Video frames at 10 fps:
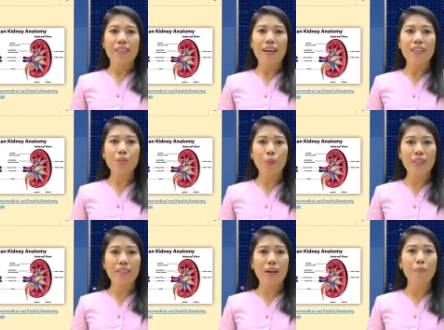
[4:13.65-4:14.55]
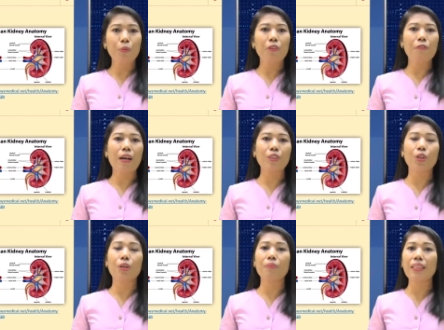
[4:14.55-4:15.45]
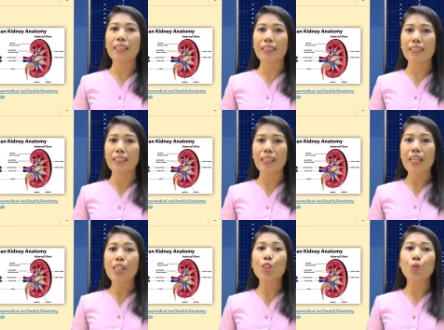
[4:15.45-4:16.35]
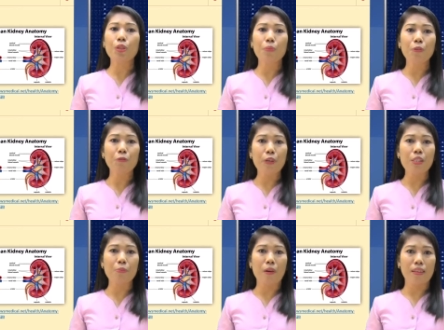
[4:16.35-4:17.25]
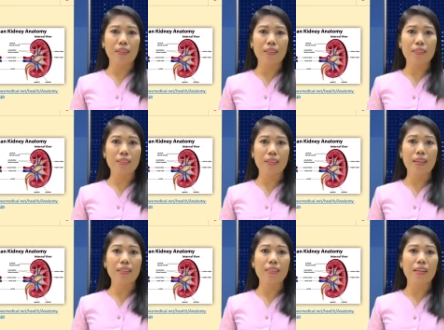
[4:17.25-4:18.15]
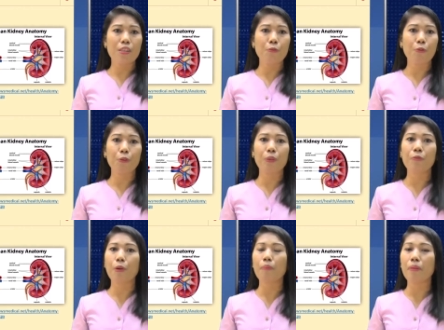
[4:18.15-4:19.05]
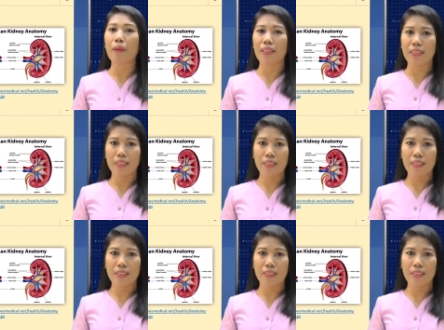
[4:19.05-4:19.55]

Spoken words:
That is why the number one function of the kidney is to remove waste products and excess fluid from the body.